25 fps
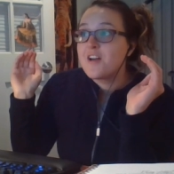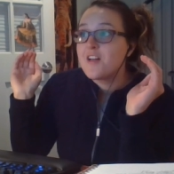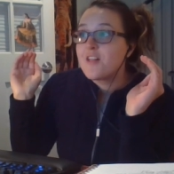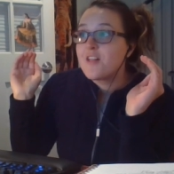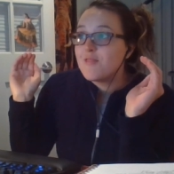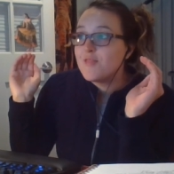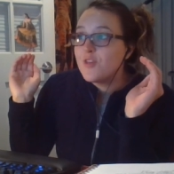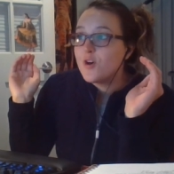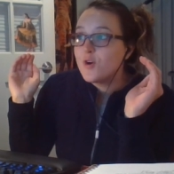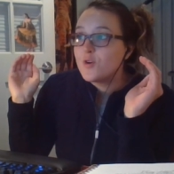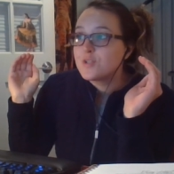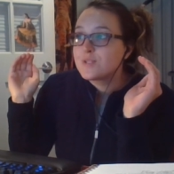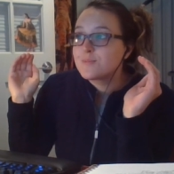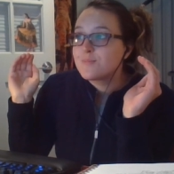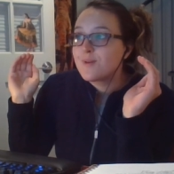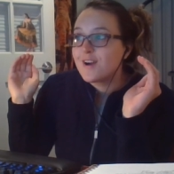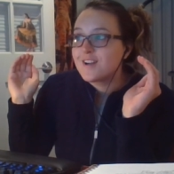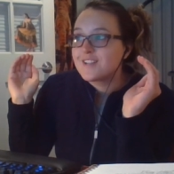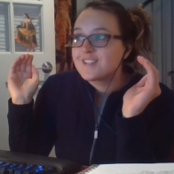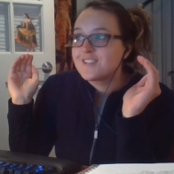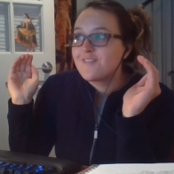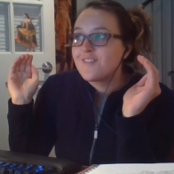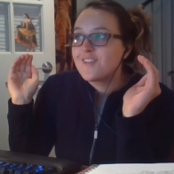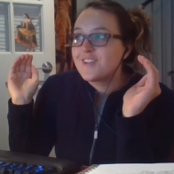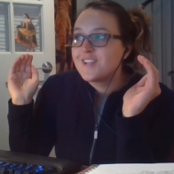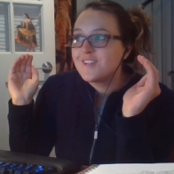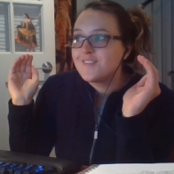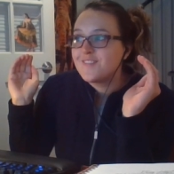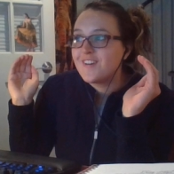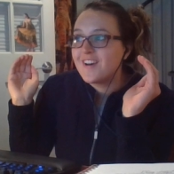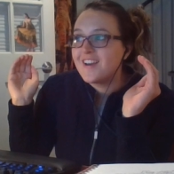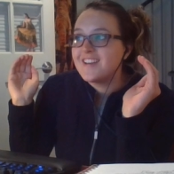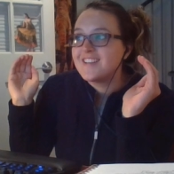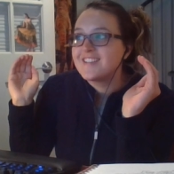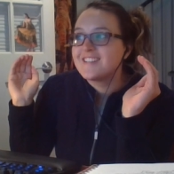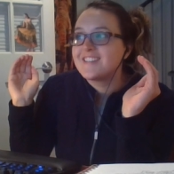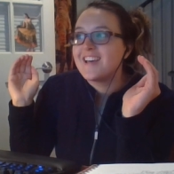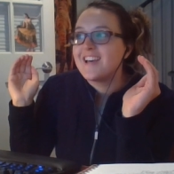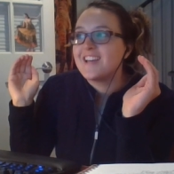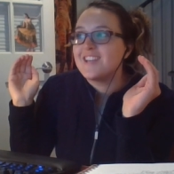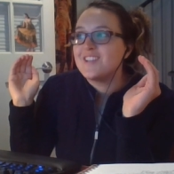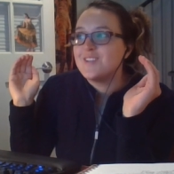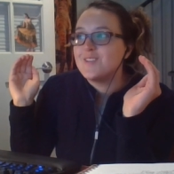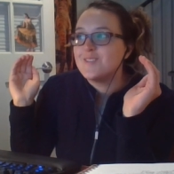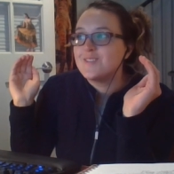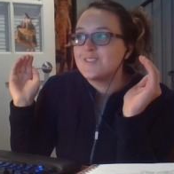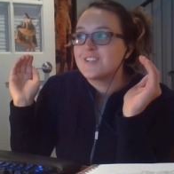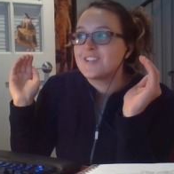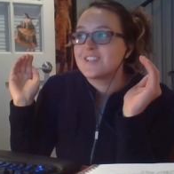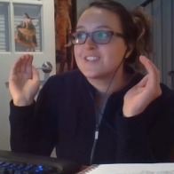those parts of the device that
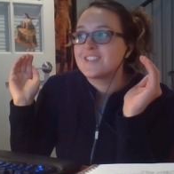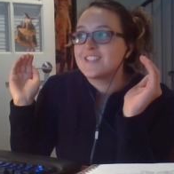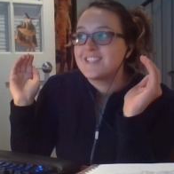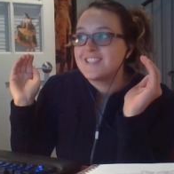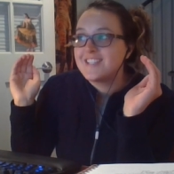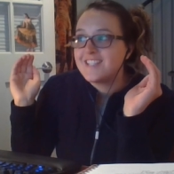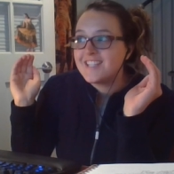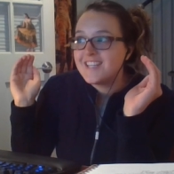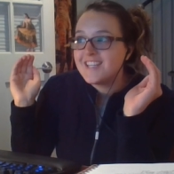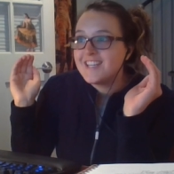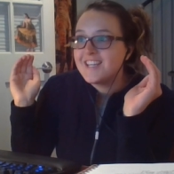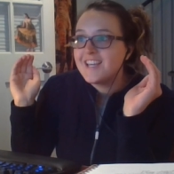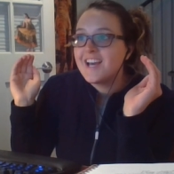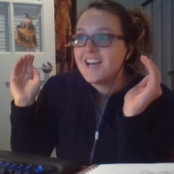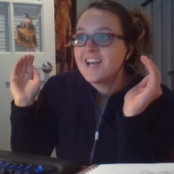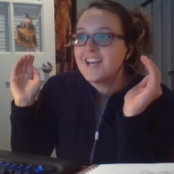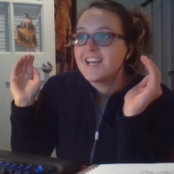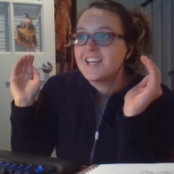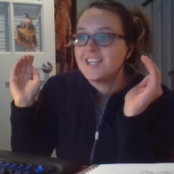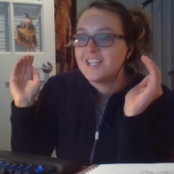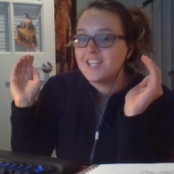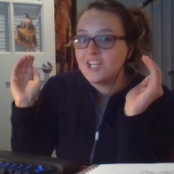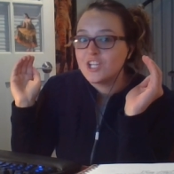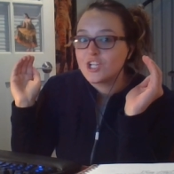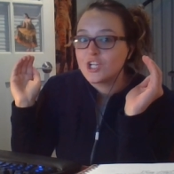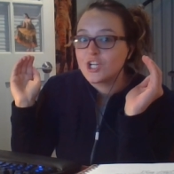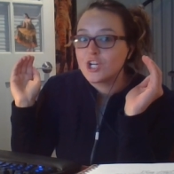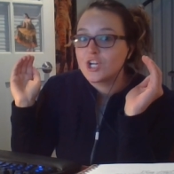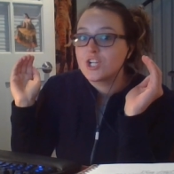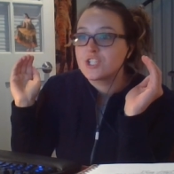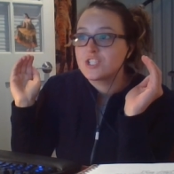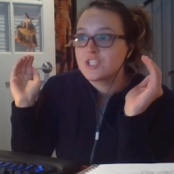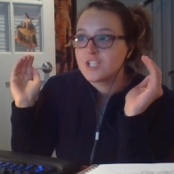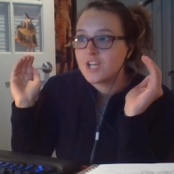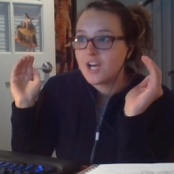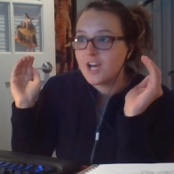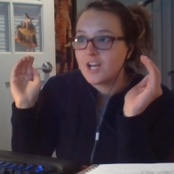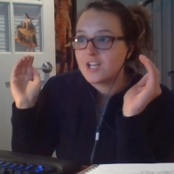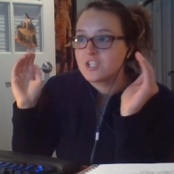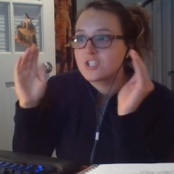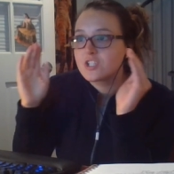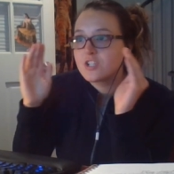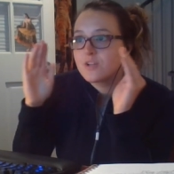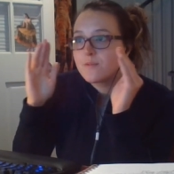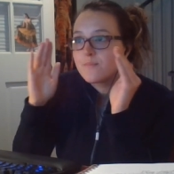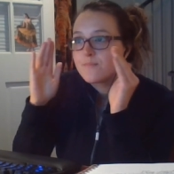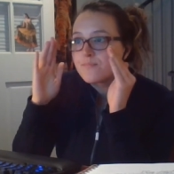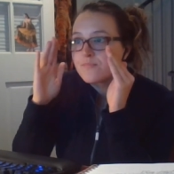users see, hear, touch.